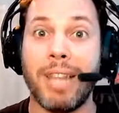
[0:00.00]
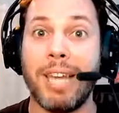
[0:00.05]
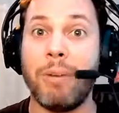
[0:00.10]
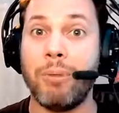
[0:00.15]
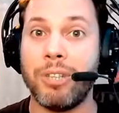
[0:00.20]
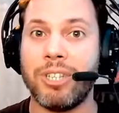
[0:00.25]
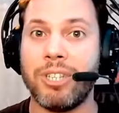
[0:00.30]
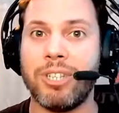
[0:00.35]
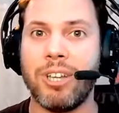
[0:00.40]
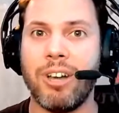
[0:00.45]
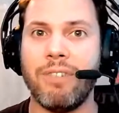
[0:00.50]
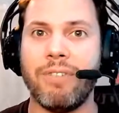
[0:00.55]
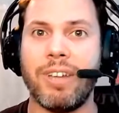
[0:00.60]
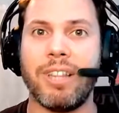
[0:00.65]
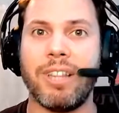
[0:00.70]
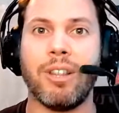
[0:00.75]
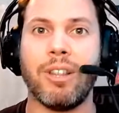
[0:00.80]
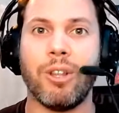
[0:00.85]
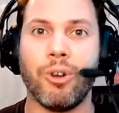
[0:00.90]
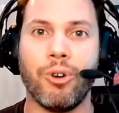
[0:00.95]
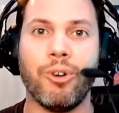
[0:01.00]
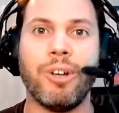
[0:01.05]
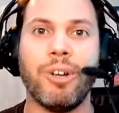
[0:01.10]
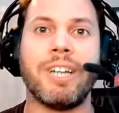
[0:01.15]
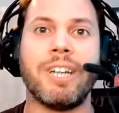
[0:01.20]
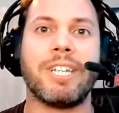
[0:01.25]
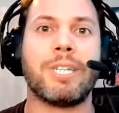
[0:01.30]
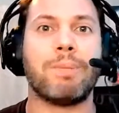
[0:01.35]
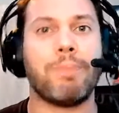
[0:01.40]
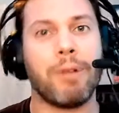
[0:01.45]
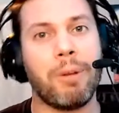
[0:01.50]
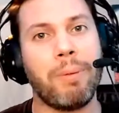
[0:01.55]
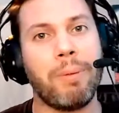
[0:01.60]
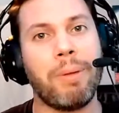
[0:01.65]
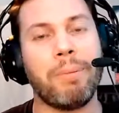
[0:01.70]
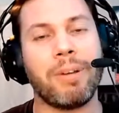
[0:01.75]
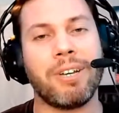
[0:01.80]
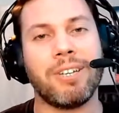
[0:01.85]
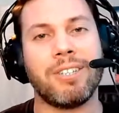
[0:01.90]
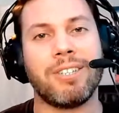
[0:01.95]
play with stuff and learn and
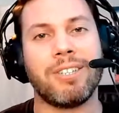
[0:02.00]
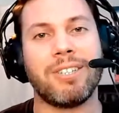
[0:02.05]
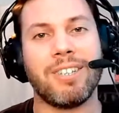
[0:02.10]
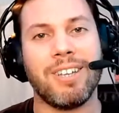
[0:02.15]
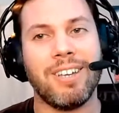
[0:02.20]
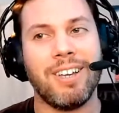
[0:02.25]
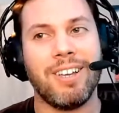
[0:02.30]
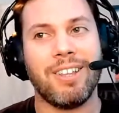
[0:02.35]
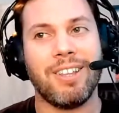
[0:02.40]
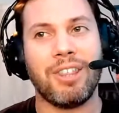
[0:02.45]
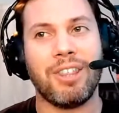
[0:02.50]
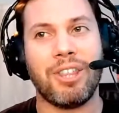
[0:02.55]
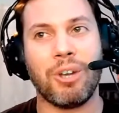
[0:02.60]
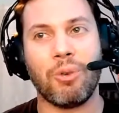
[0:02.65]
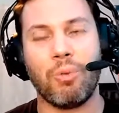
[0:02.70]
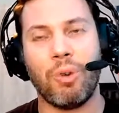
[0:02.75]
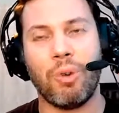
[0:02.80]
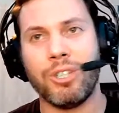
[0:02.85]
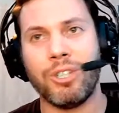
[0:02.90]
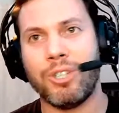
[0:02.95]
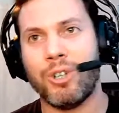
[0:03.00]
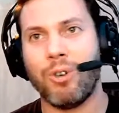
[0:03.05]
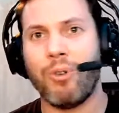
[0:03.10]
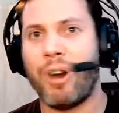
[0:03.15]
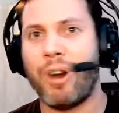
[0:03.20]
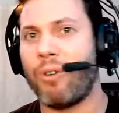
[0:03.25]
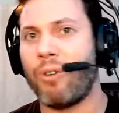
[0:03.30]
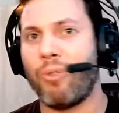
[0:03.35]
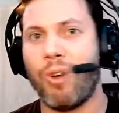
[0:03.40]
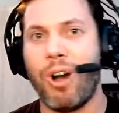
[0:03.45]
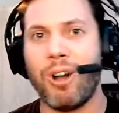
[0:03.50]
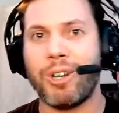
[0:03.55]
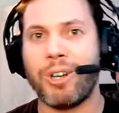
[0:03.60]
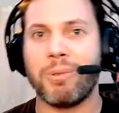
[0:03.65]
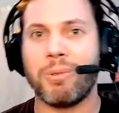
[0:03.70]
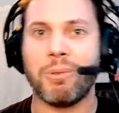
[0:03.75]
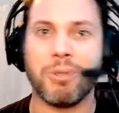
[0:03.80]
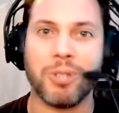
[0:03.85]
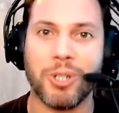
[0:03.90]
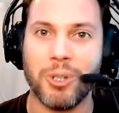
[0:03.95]
experiment because there was no right or wrong
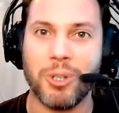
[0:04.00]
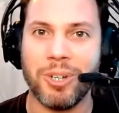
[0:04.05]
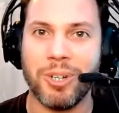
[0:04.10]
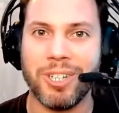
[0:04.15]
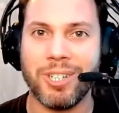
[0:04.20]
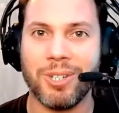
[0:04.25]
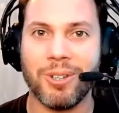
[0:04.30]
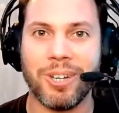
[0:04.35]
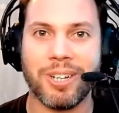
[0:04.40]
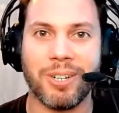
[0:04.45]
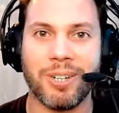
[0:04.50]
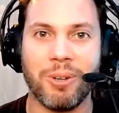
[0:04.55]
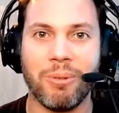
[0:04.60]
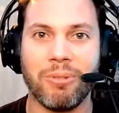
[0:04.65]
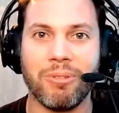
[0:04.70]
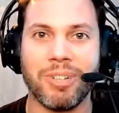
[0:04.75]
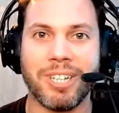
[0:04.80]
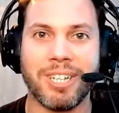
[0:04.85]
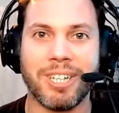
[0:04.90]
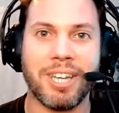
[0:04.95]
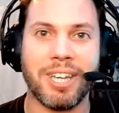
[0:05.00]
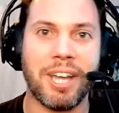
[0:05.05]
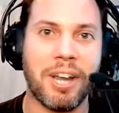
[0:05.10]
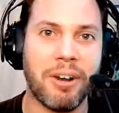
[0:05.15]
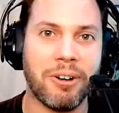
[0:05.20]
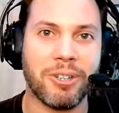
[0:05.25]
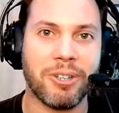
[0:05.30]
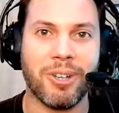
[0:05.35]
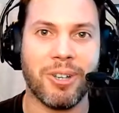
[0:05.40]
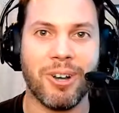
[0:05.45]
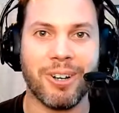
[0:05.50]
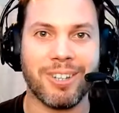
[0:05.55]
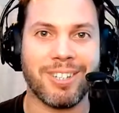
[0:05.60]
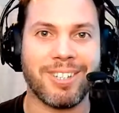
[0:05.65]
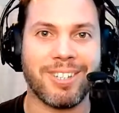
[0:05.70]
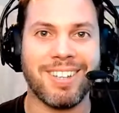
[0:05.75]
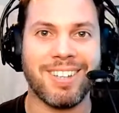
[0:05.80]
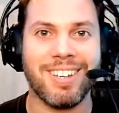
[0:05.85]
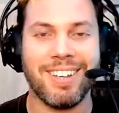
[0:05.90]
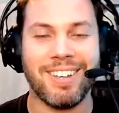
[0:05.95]
because we were students. So like no one really cared as long
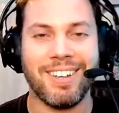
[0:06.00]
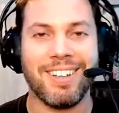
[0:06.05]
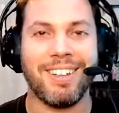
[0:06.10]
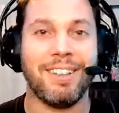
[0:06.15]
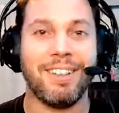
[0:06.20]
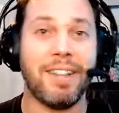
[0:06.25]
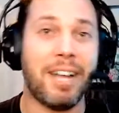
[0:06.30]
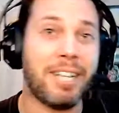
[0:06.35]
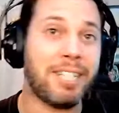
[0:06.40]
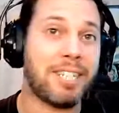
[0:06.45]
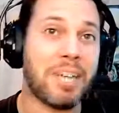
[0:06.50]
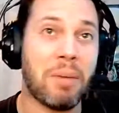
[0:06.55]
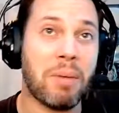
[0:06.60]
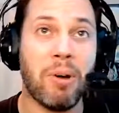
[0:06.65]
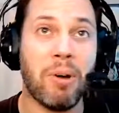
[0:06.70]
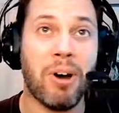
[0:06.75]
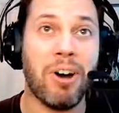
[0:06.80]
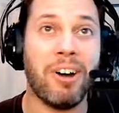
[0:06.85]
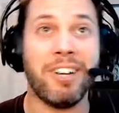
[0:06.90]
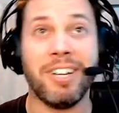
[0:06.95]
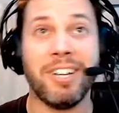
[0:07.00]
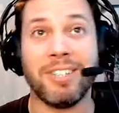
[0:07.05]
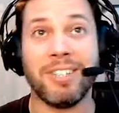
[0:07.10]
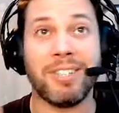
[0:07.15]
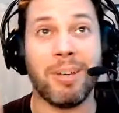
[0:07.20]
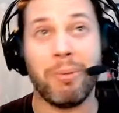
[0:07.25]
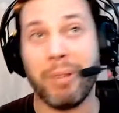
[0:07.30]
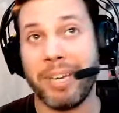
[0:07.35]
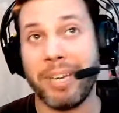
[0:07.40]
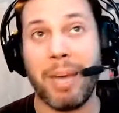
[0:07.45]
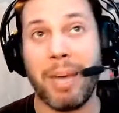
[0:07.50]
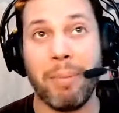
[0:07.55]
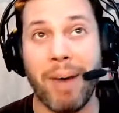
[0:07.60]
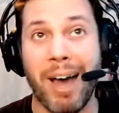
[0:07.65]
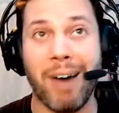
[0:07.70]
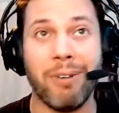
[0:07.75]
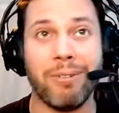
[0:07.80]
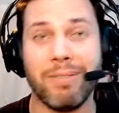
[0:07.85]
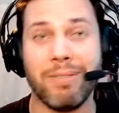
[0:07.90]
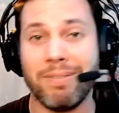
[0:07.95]
as lights came on and something came
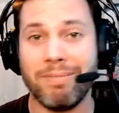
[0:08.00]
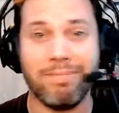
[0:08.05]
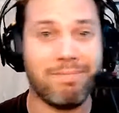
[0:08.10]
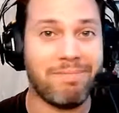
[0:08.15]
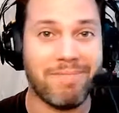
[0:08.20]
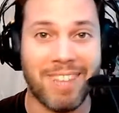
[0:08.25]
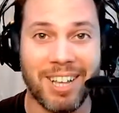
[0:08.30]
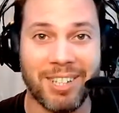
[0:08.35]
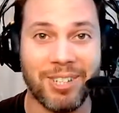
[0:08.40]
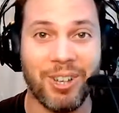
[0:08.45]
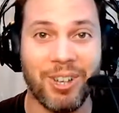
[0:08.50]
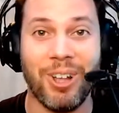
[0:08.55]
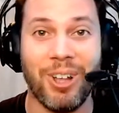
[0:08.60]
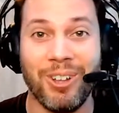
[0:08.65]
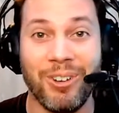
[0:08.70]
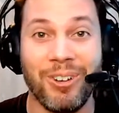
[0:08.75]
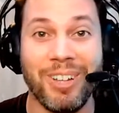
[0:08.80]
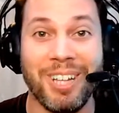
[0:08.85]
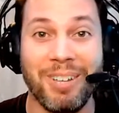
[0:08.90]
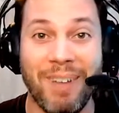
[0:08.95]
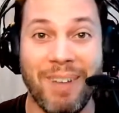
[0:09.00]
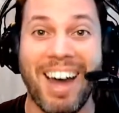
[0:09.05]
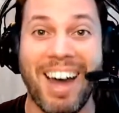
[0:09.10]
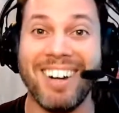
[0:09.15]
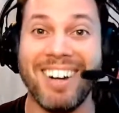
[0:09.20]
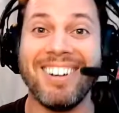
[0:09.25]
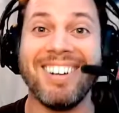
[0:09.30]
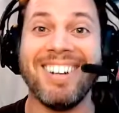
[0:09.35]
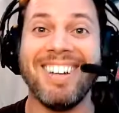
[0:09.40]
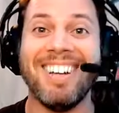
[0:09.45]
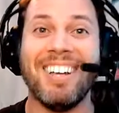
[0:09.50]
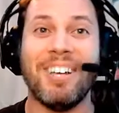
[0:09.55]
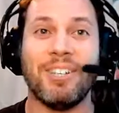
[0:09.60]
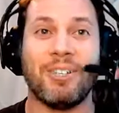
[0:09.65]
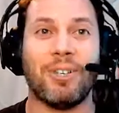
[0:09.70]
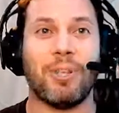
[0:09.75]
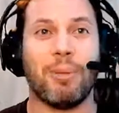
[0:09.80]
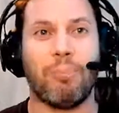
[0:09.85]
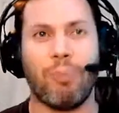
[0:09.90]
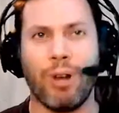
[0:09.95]
out. That's all that really mattered.
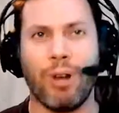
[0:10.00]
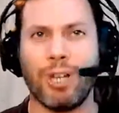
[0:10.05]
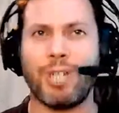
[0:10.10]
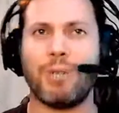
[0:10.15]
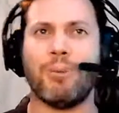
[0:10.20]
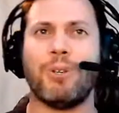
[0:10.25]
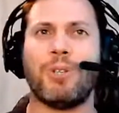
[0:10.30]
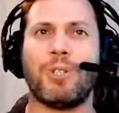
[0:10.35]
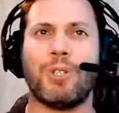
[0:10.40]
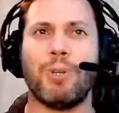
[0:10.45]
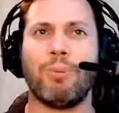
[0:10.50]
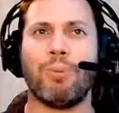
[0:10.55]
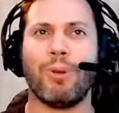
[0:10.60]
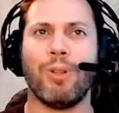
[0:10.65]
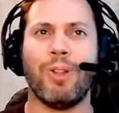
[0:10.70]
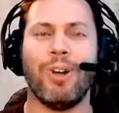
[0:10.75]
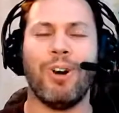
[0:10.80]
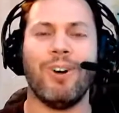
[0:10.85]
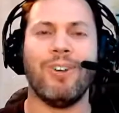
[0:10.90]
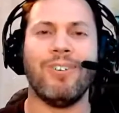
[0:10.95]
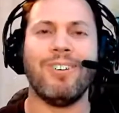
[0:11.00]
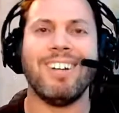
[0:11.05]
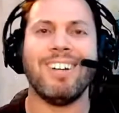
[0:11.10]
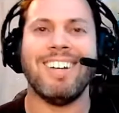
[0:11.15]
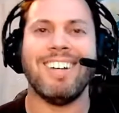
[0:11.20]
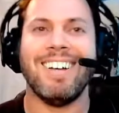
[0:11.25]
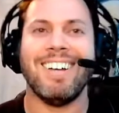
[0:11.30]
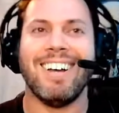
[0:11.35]
So the pressure was super low,